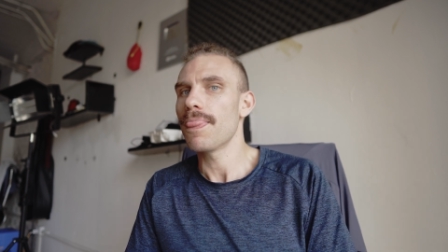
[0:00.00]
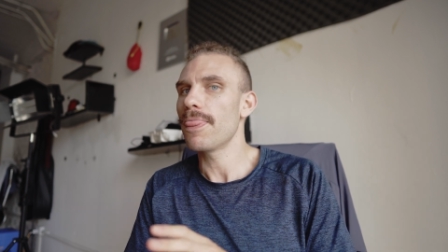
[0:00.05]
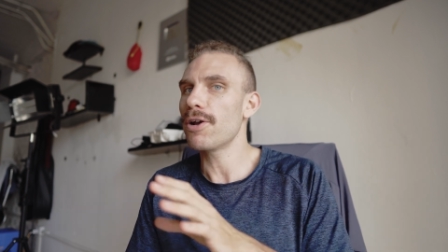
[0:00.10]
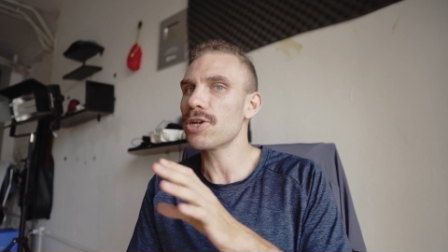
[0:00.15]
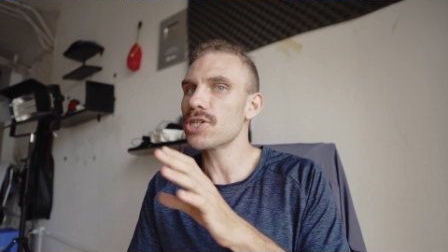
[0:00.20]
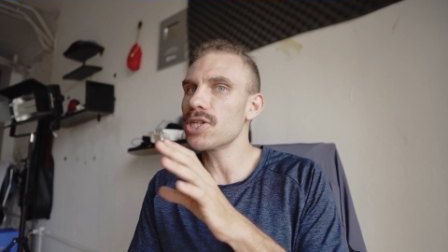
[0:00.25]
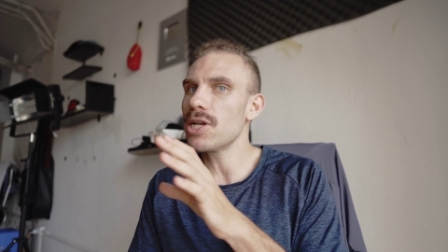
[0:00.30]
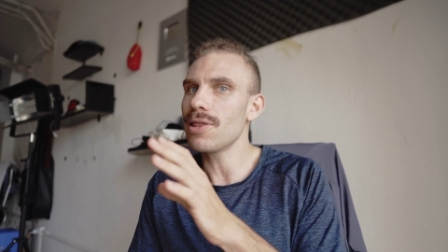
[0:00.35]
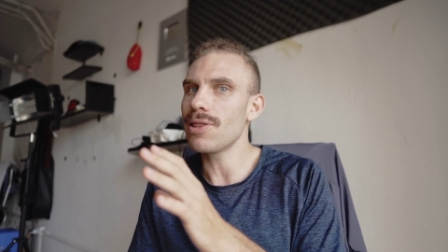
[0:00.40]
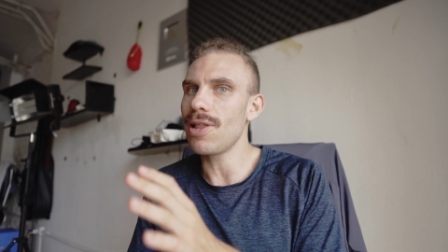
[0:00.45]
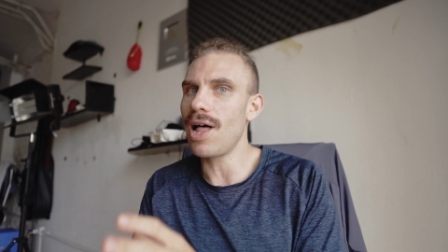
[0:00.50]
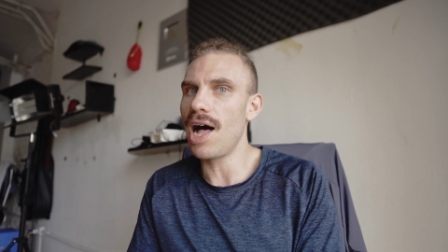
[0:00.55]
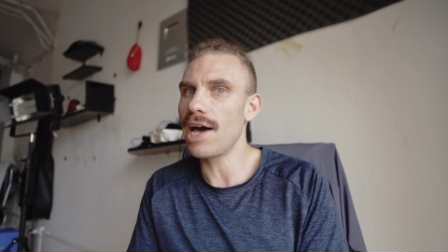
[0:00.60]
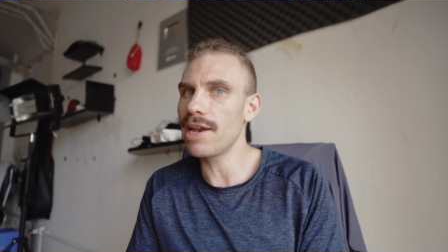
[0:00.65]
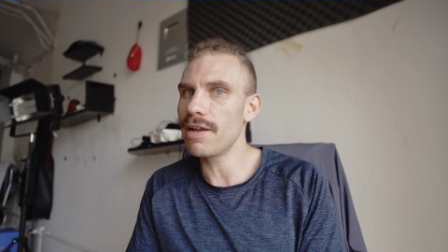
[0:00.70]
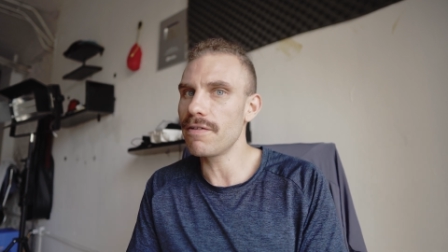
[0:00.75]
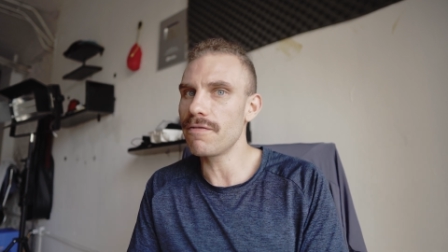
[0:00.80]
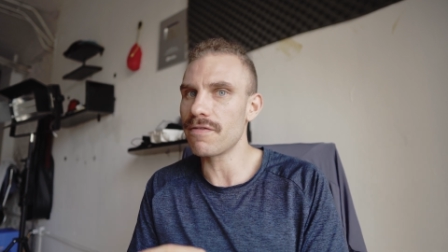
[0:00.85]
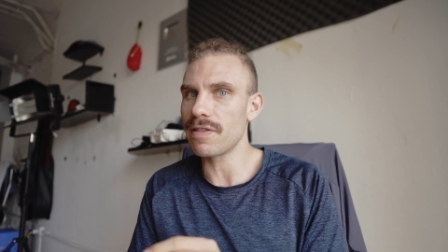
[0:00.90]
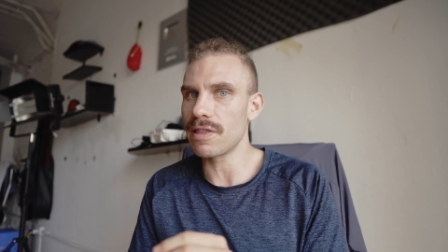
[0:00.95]
there's a
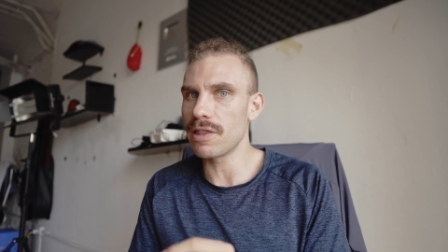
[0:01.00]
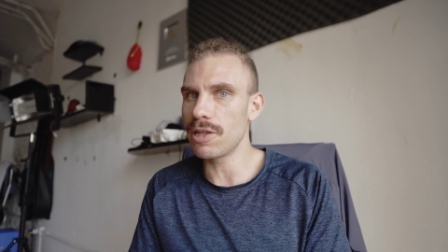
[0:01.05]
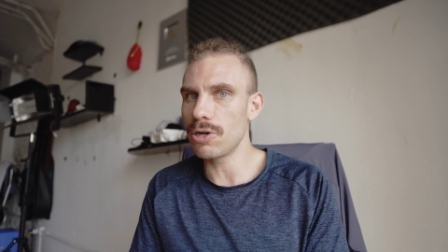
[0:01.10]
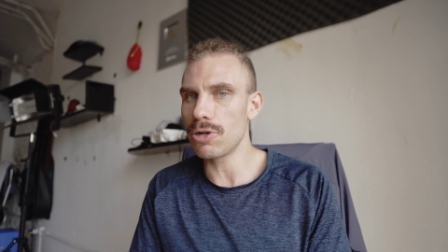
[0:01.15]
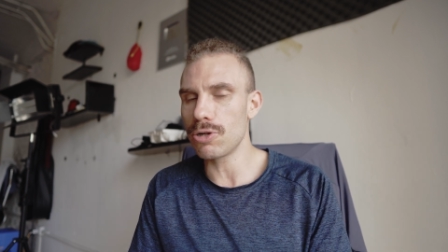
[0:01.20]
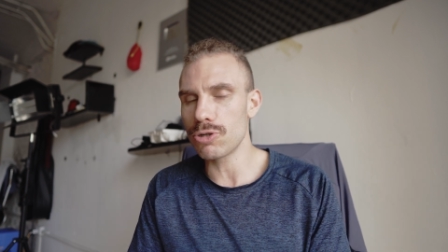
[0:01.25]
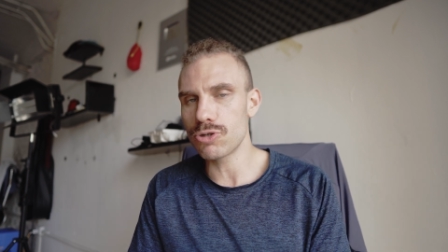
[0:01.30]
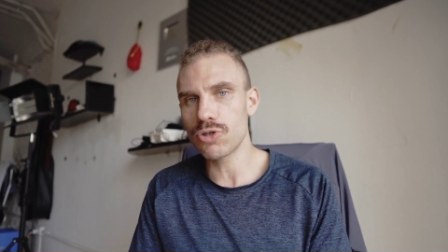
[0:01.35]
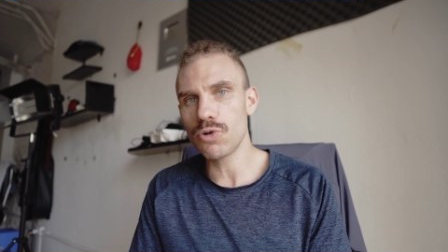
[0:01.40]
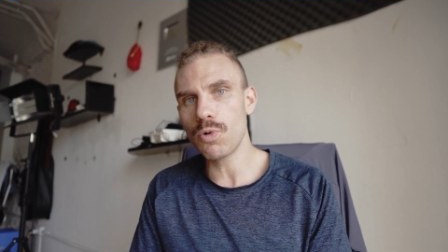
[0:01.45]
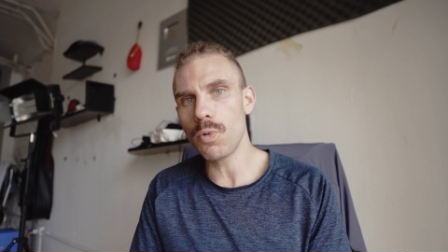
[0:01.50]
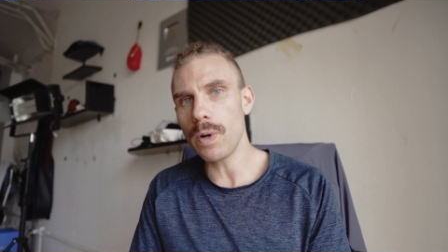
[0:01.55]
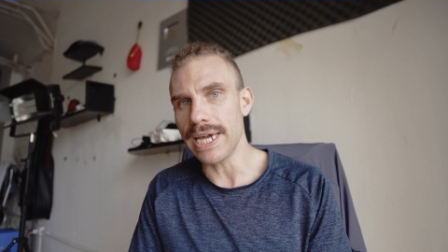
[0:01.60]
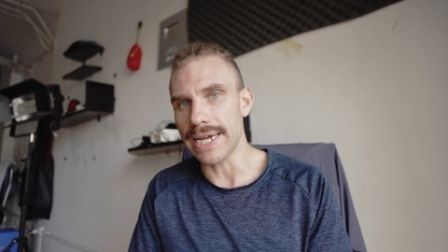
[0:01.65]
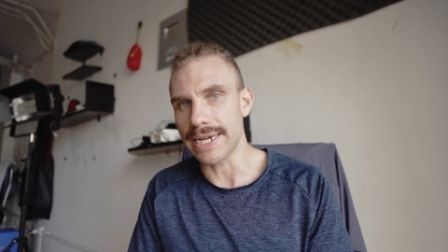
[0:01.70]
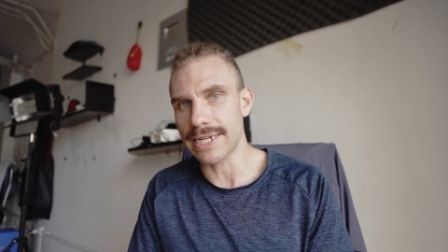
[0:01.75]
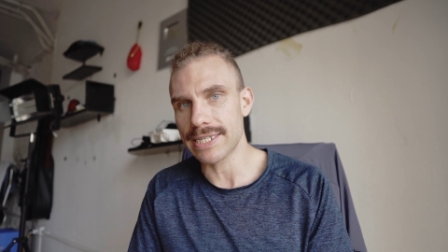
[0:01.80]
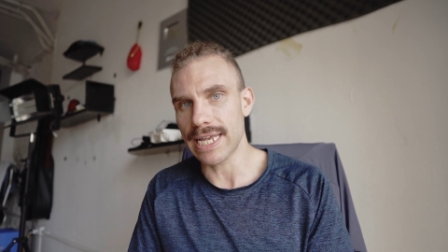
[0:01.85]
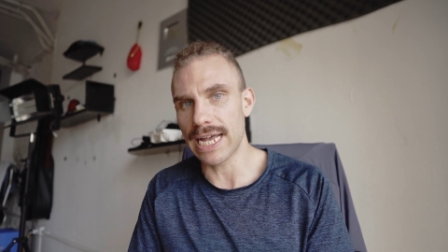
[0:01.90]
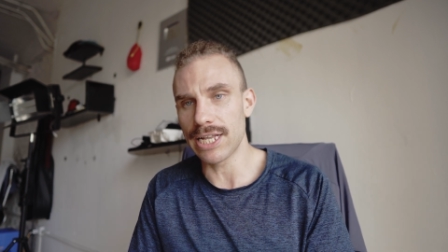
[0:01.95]
lot of little
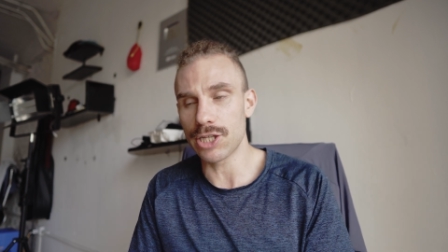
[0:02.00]
tweaks.